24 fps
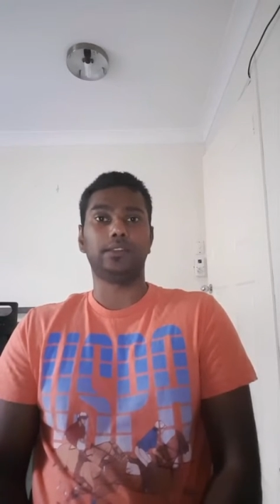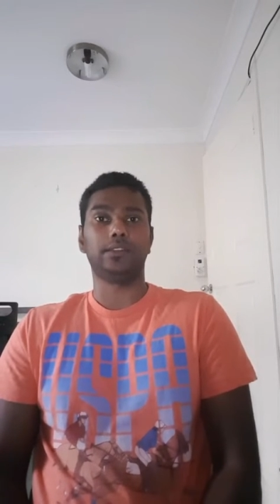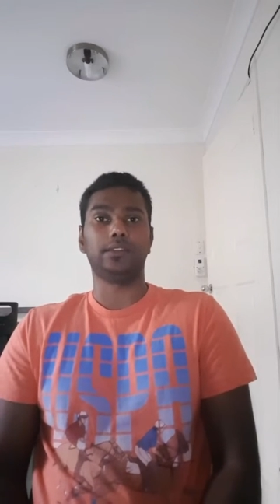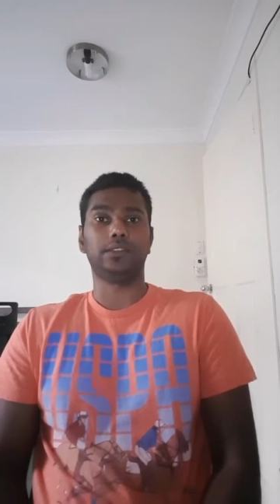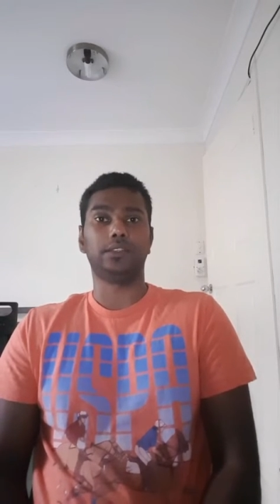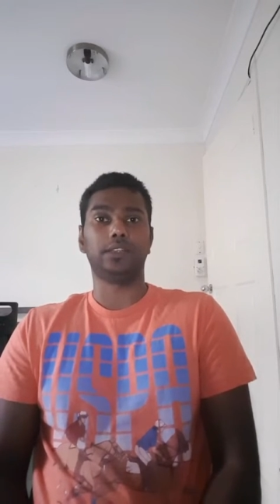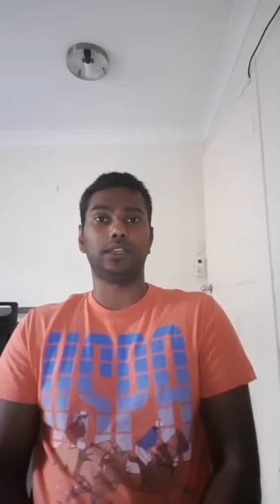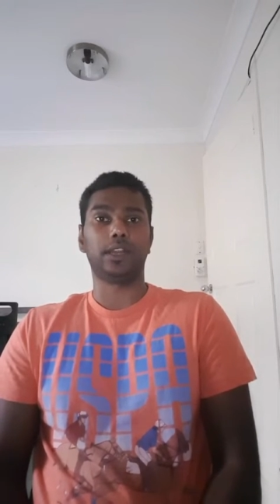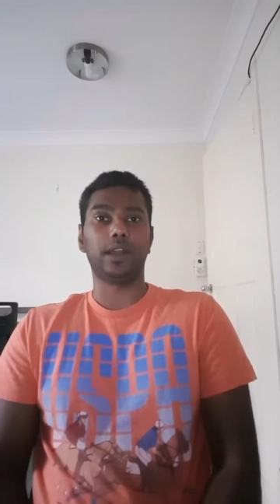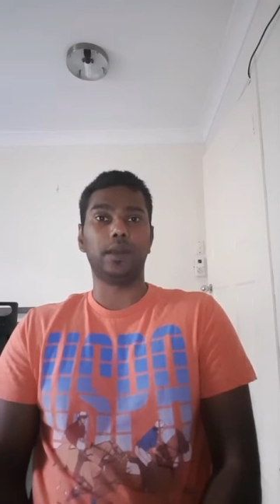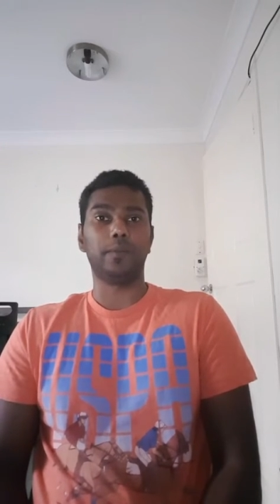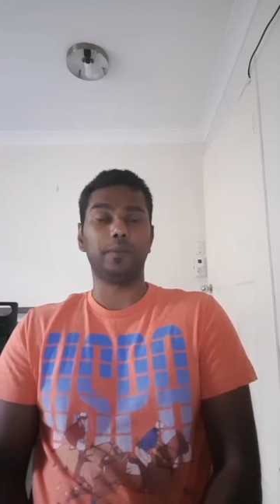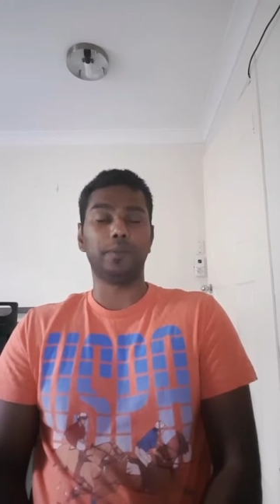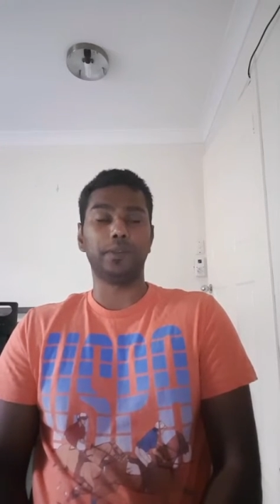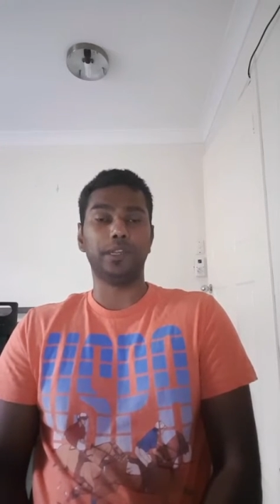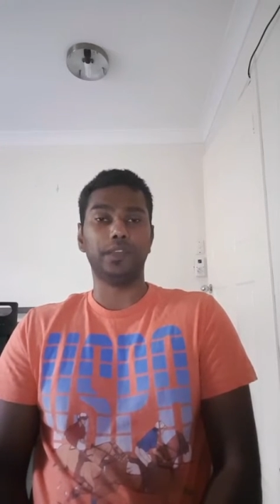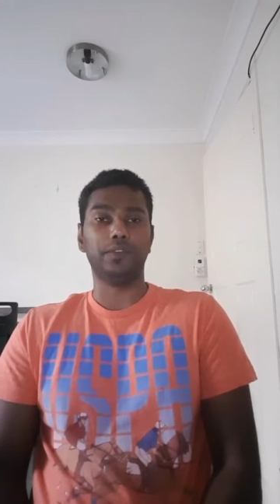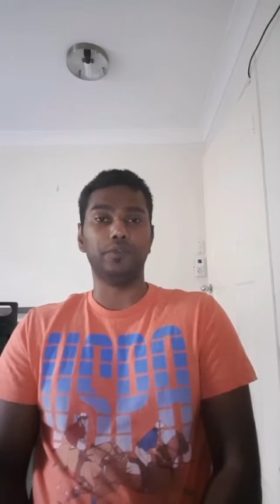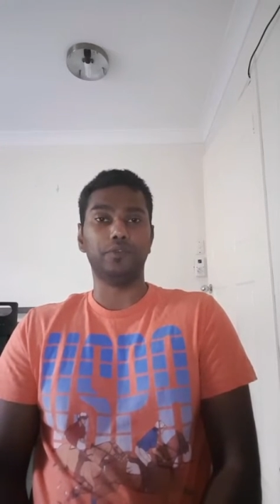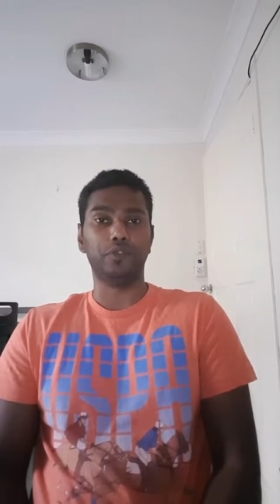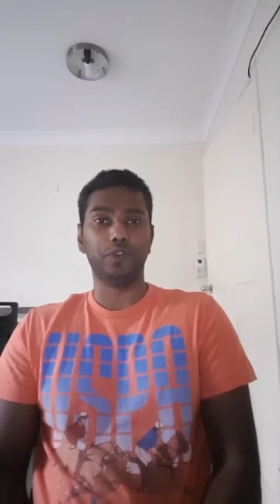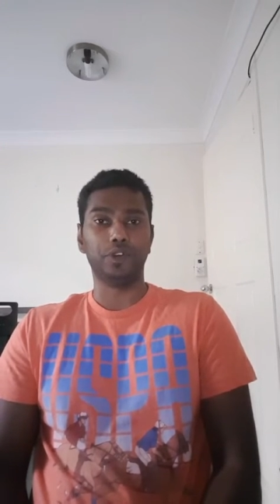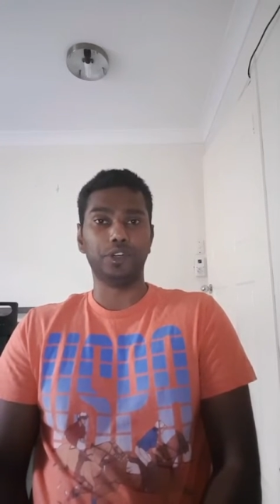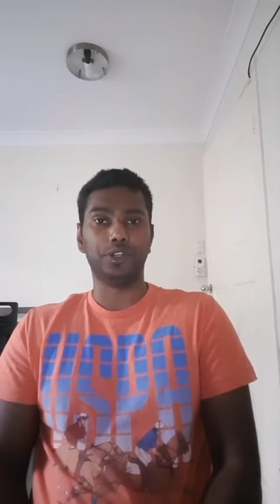the company
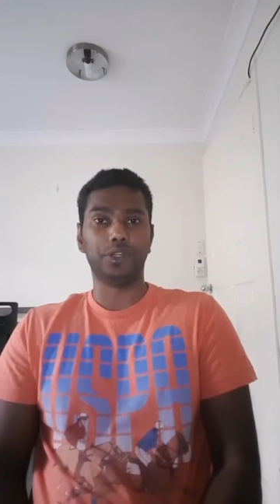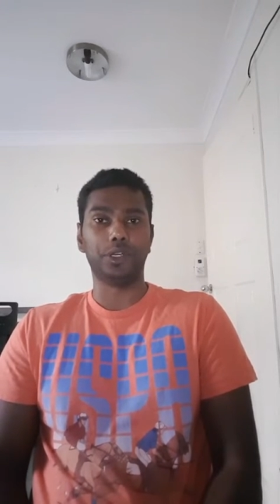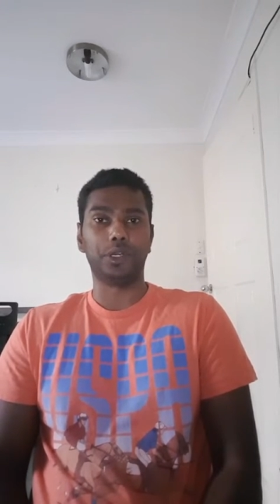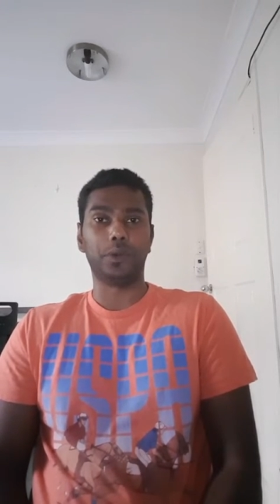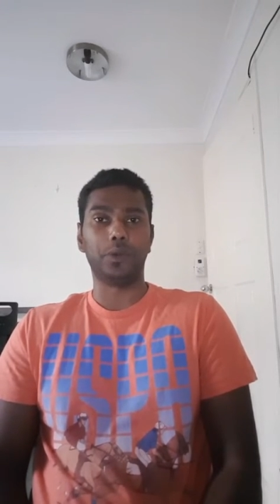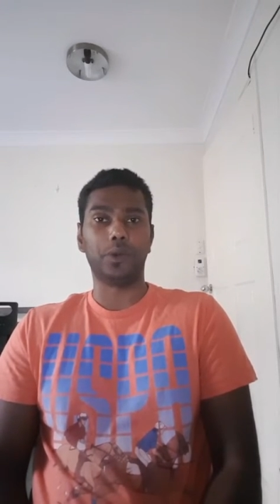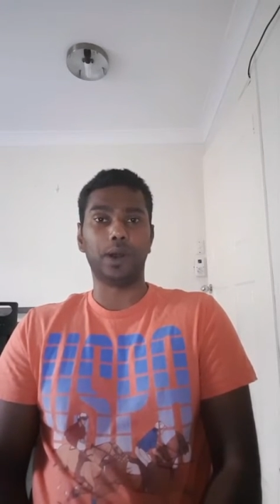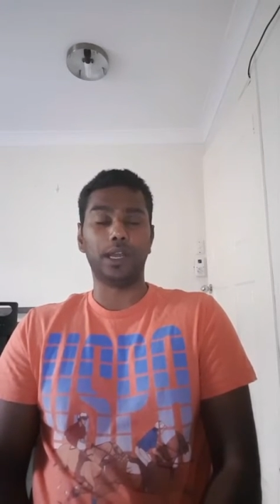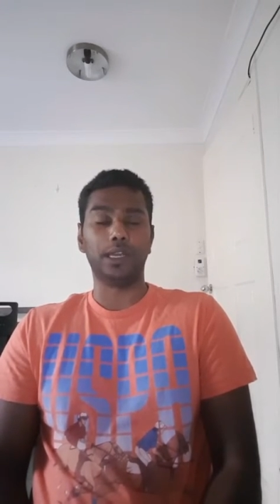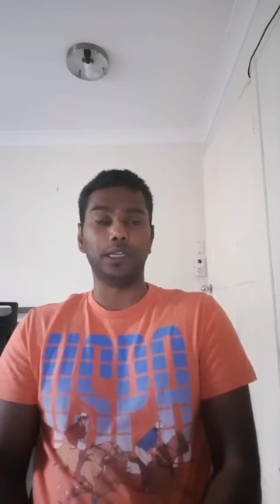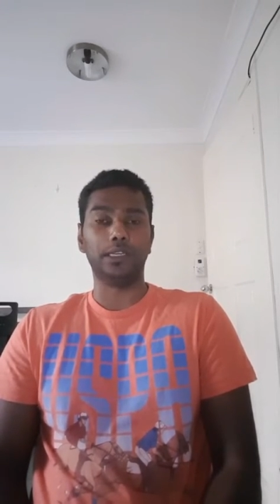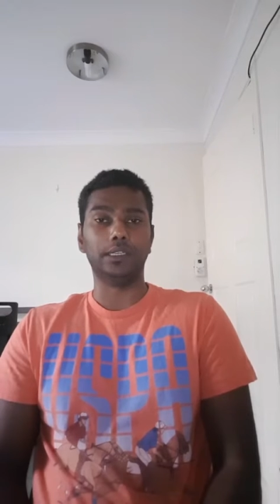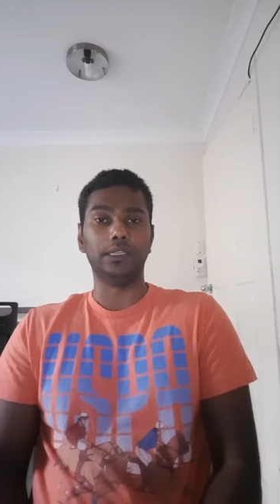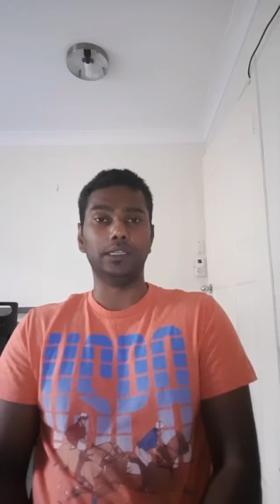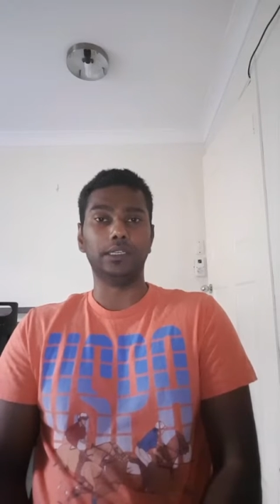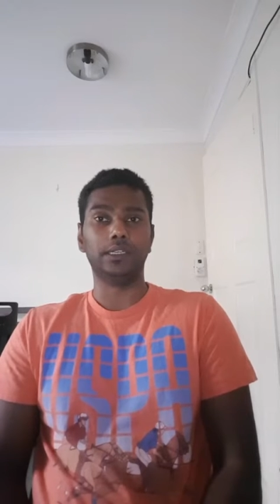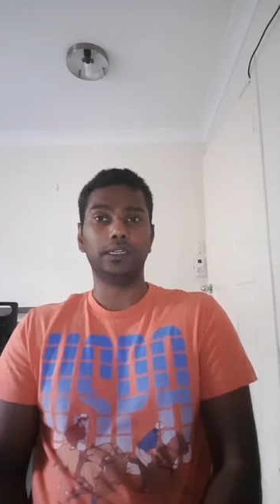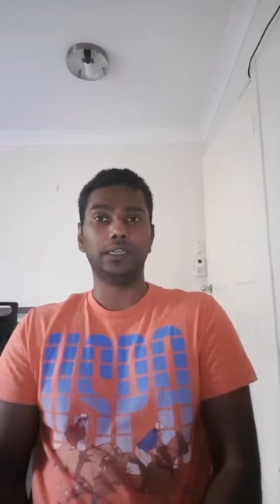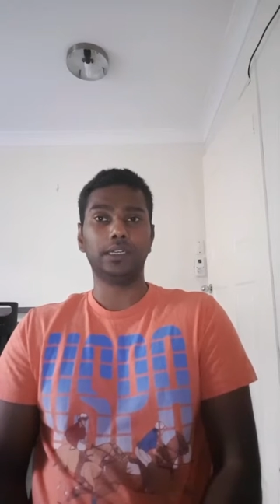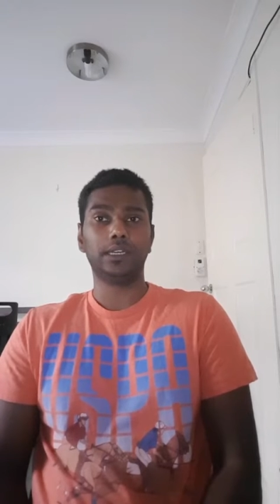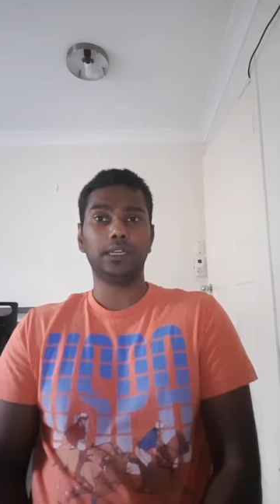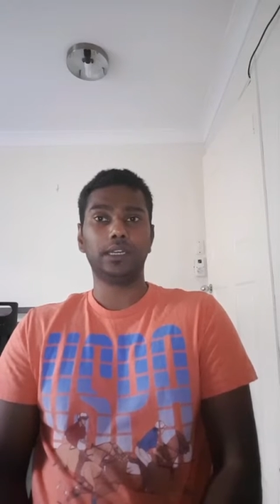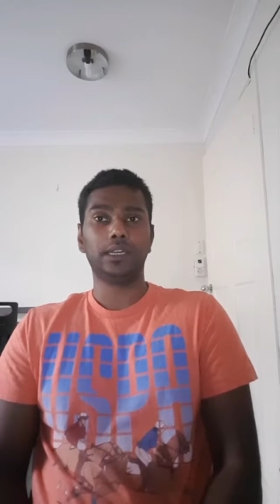would require